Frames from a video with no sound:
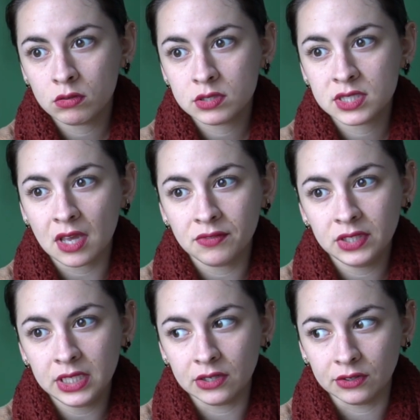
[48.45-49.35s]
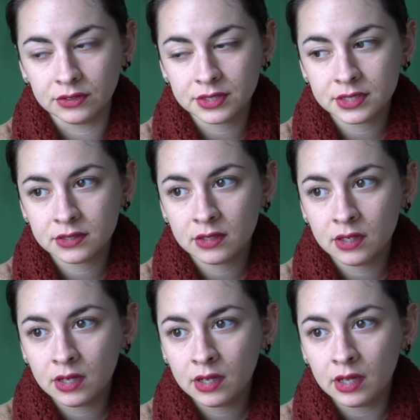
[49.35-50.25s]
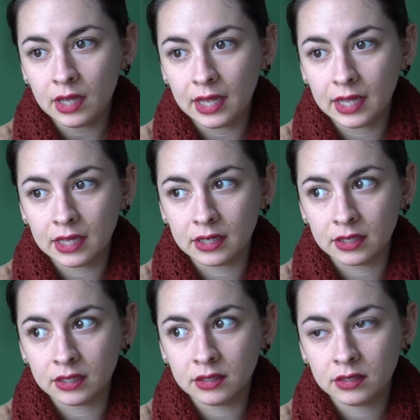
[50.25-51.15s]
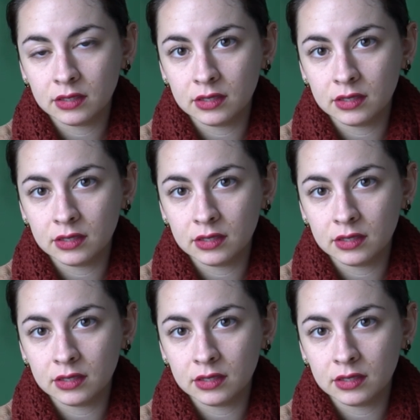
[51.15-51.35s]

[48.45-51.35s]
7 years and